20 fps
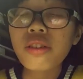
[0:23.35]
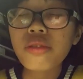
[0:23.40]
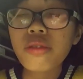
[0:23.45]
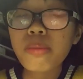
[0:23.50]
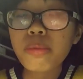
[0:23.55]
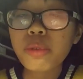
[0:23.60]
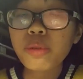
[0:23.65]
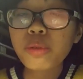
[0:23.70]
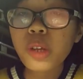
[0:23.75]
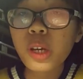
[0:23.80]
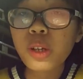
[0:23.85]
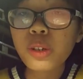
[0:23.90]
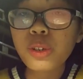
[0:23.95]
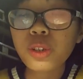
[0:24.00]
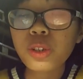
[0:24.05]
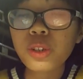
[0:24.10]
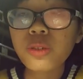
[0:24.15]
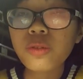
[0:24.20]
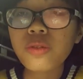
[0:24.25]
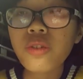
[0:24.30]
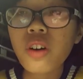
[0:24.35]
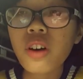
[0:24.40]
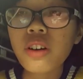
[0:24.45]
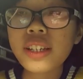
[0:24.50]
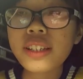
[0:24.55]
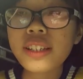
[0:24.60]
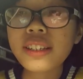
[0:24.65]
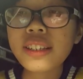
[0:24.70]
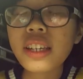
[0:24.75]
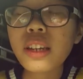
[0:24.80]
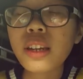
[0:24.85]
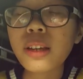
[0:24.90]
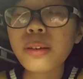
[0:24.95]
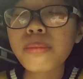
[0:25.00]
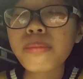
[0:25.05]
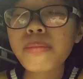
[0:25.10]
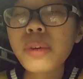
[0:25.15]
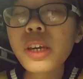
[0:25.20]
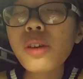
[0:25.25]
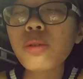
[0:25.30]
a reputation for its
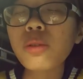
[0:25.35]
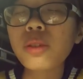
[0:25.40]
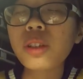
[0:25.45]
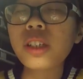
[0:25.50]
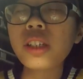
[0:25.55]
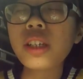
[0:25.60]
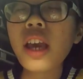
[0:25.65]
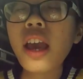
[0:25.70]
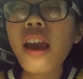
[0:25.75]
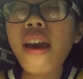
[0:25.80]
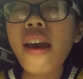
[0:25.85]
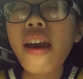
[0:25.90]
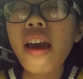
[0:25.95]
scenic beauty